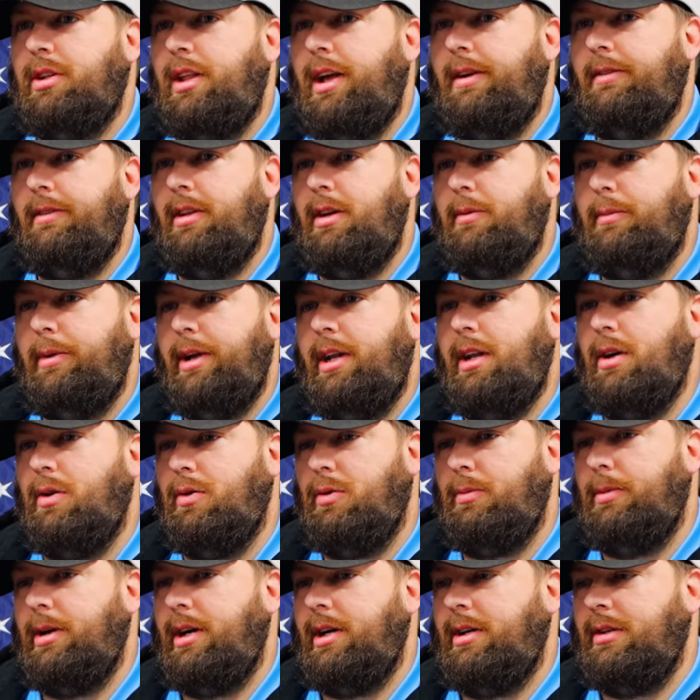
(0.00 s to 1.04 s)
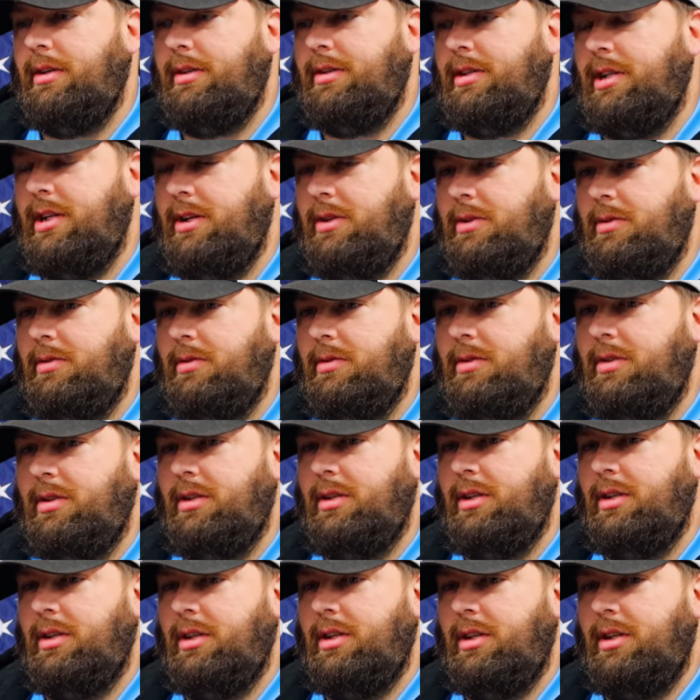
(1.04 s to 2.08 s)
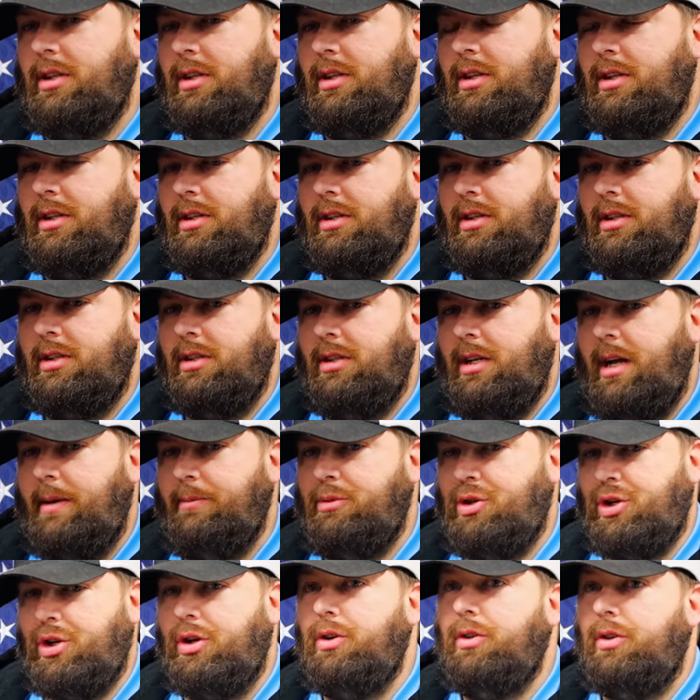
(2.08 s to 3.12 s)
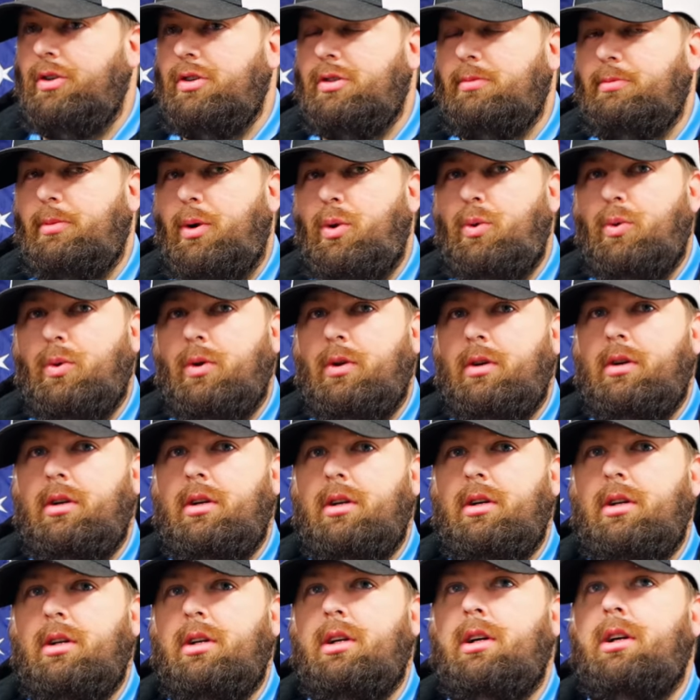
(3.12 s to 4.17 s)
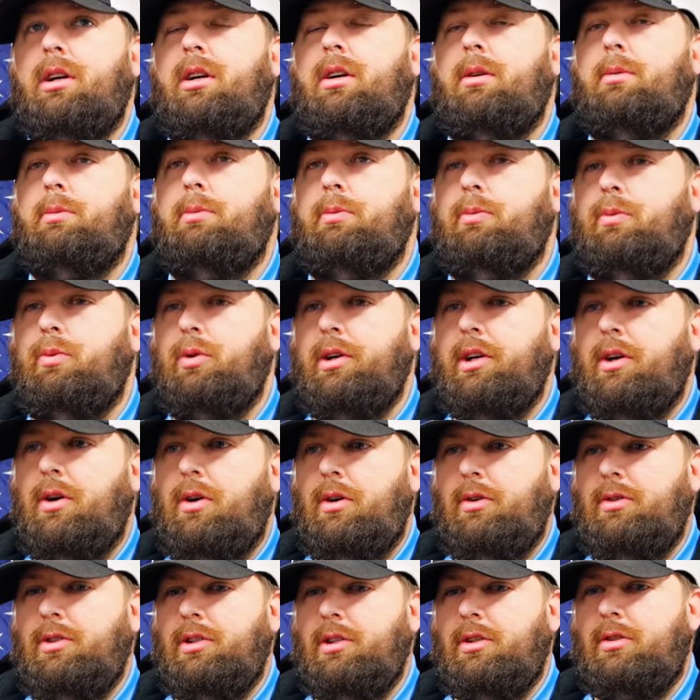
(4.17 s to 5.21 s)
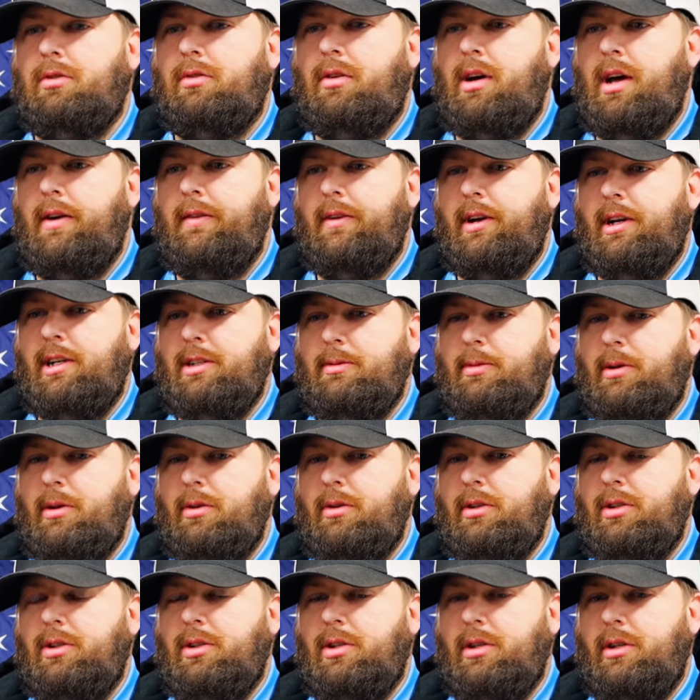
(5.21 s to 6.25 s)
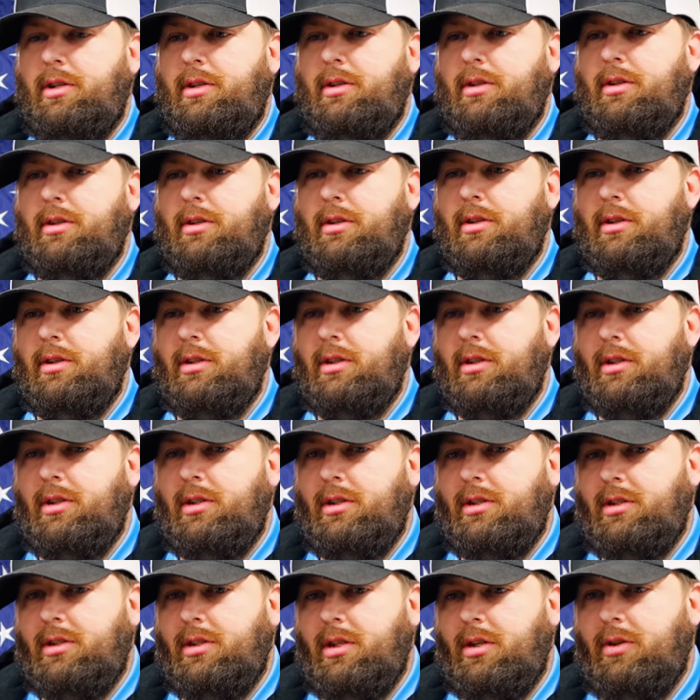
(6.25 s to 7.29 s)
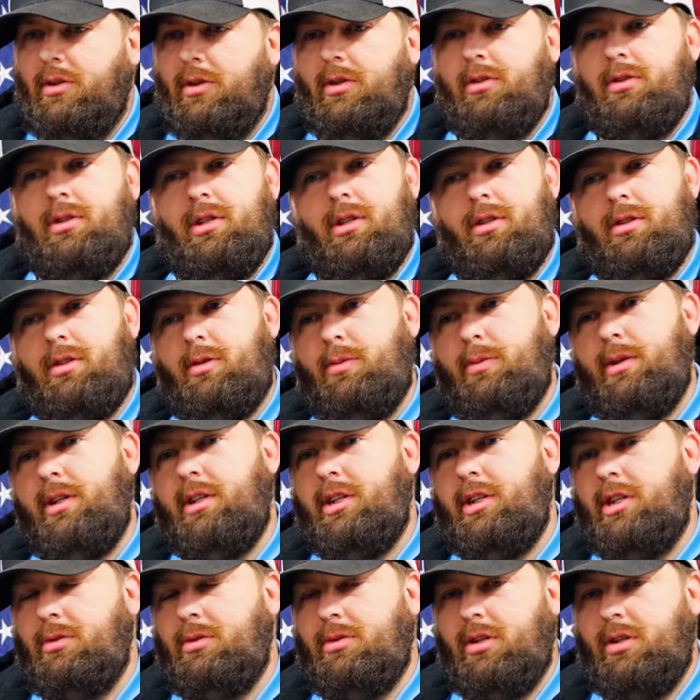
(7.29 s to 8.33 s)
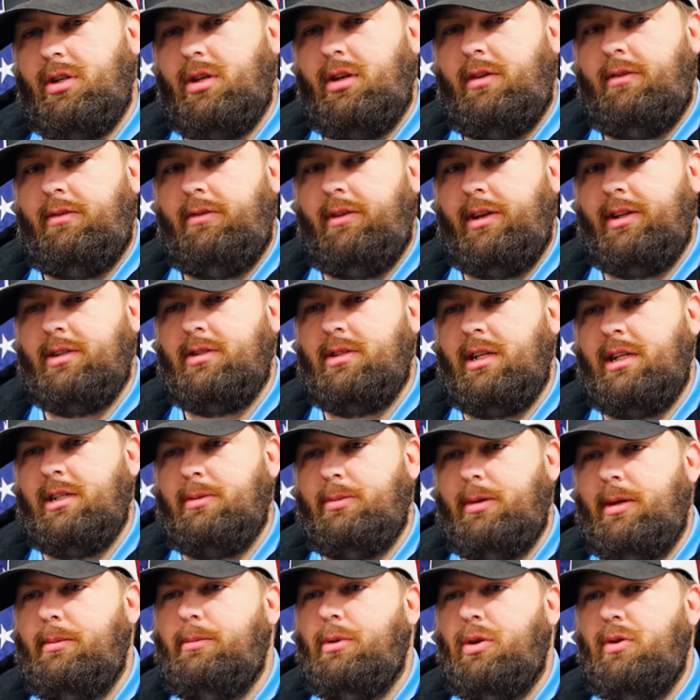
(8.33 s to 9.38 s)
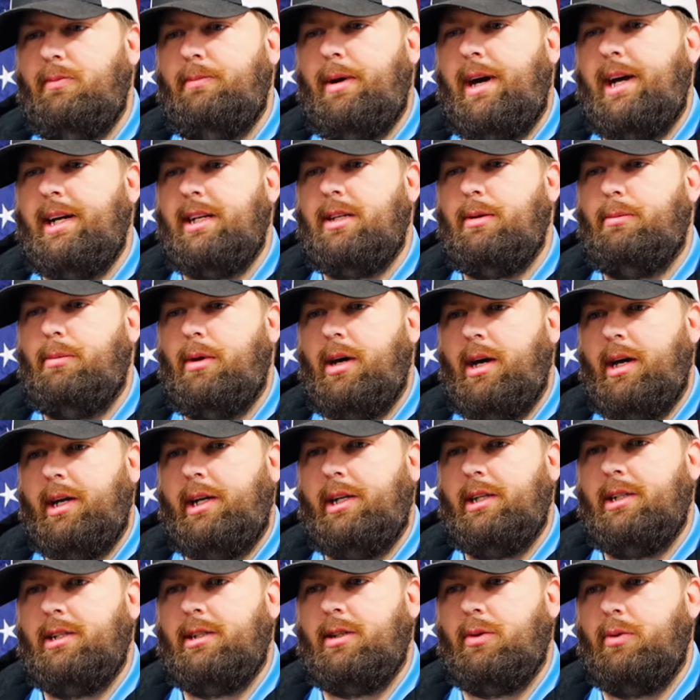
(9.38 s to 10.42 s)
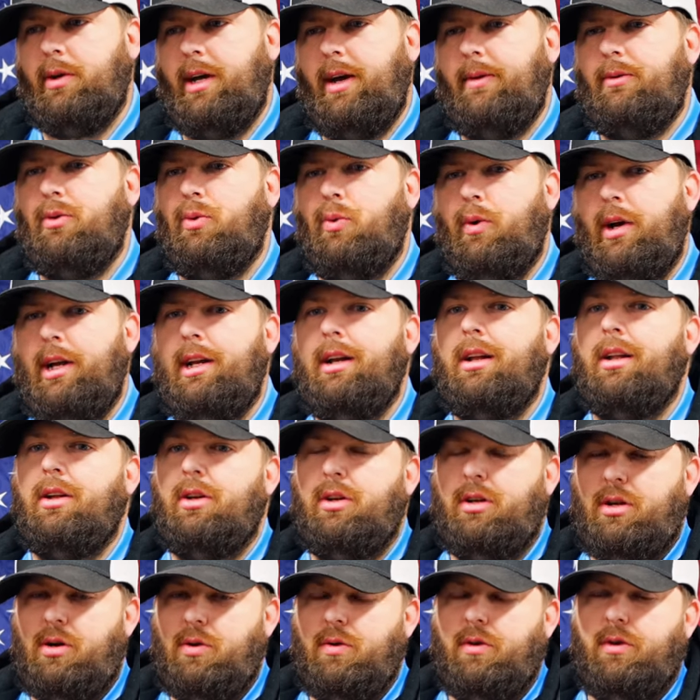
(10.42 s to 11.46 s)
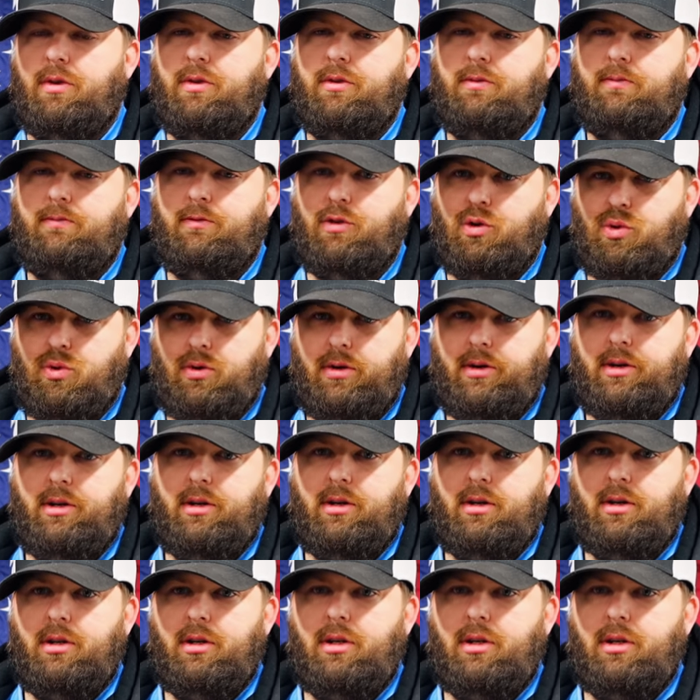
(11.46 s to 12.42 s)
what they've let me know about. So yeah. I'm sure there's more. Um, we are still going to have Expo this year, so there's still going to be new stuff. It's, it's been moved back to May, so we have to wait a little longer for it.